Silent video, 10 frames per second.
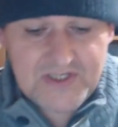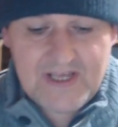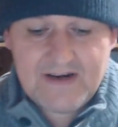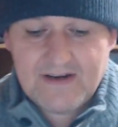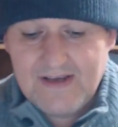
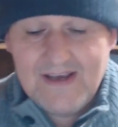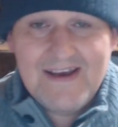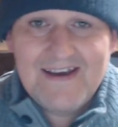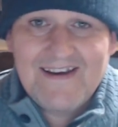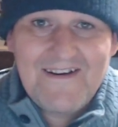there,
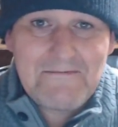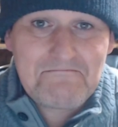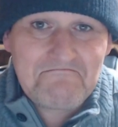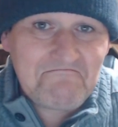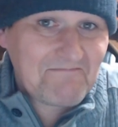
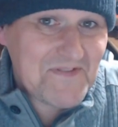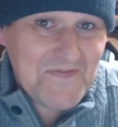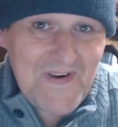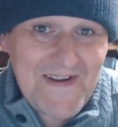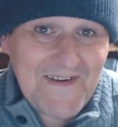it's
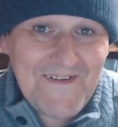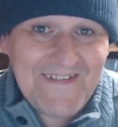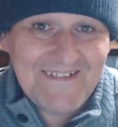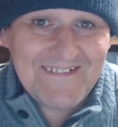very good.